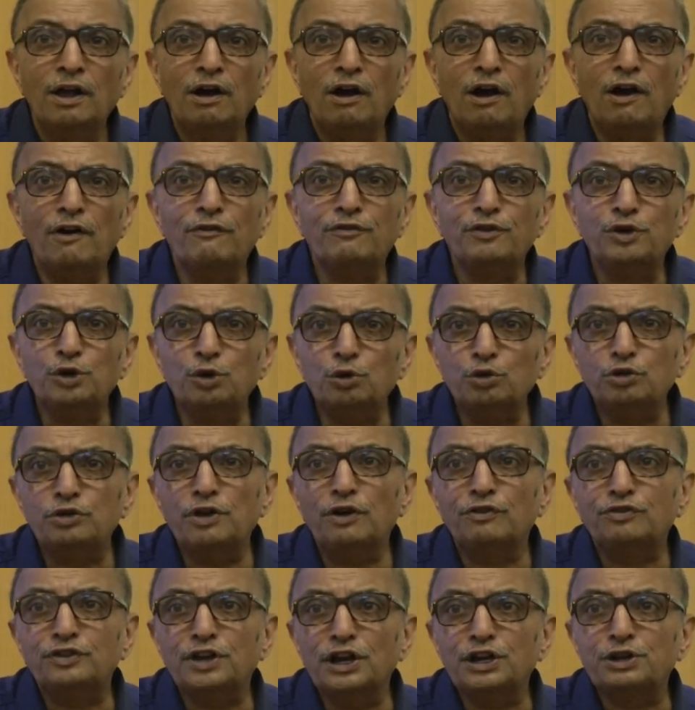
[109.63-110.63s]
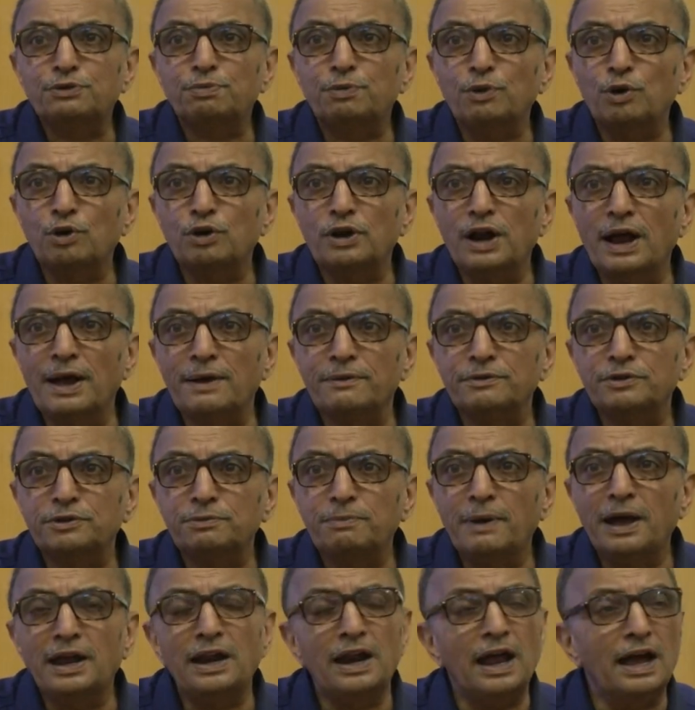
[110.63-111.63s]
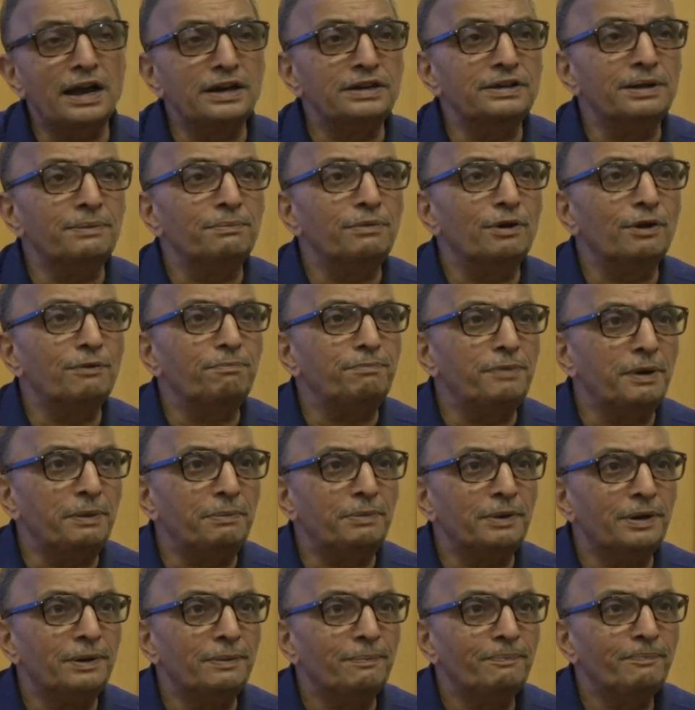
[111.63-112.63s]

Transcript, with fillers: of use of such programs by large number of people.